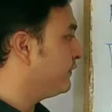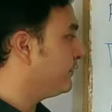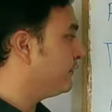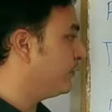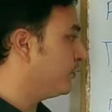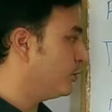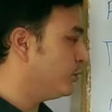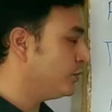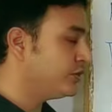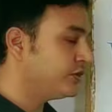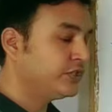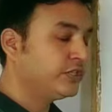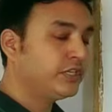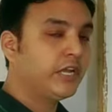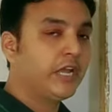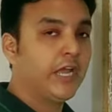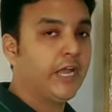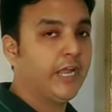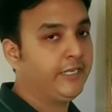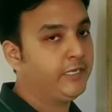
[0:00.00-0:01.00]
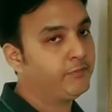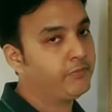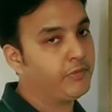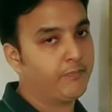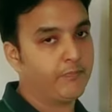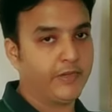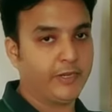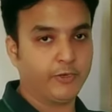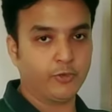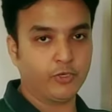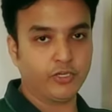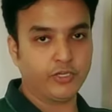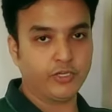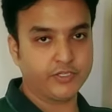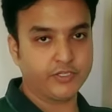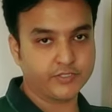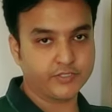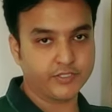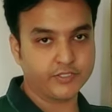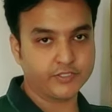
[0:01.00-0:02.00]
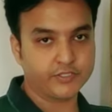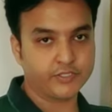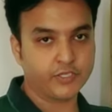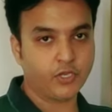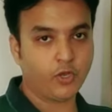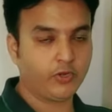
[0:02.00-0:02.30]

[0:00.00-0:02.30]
force and the perpendicular distance.